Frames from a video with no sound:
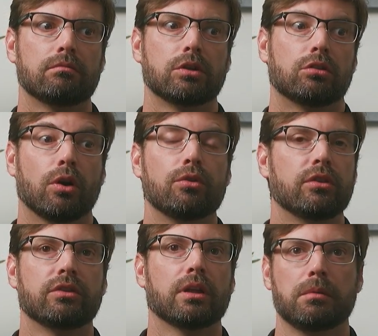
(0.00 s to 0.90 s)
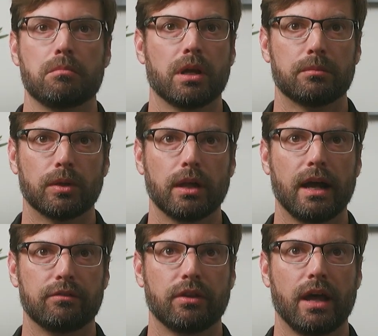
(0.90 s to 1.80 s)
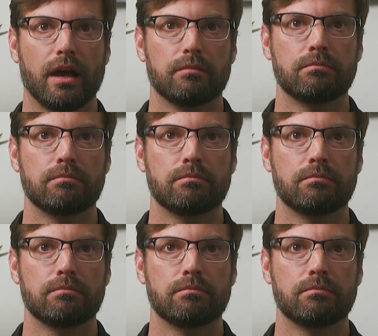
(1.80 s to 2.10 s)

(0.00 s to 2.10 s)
growth is going to be minimal after that.